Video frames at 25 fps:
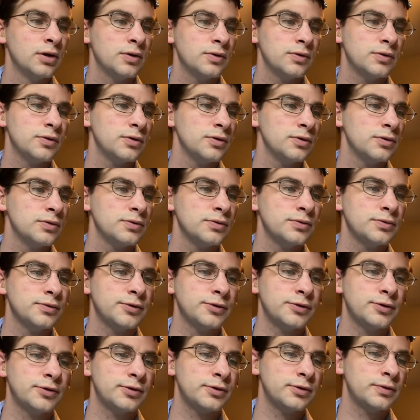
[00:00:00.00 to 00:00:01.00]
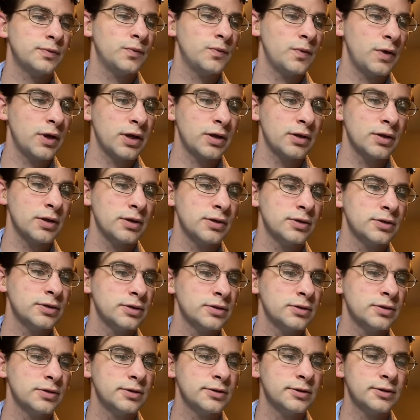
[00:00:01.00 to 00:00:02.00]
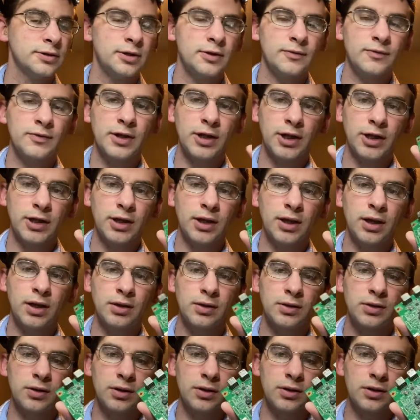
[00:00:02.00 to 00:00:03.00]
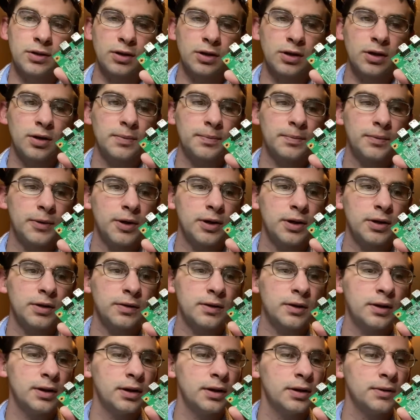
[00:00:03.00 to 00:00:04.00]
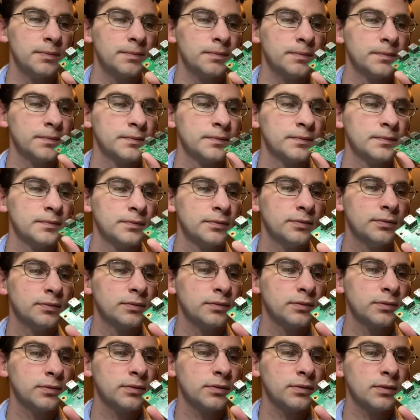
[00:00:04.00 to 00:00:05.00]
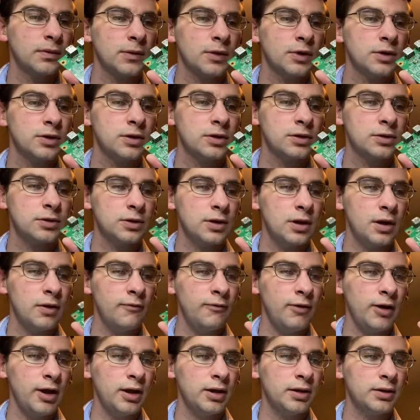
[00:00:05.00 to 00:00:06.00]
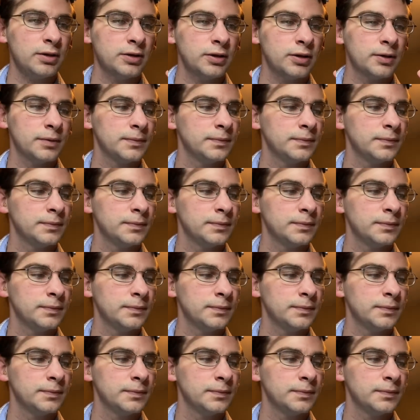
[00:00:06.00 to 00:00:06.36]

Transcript: There's regulations and stuff like that. You can look up on that. Just an advice.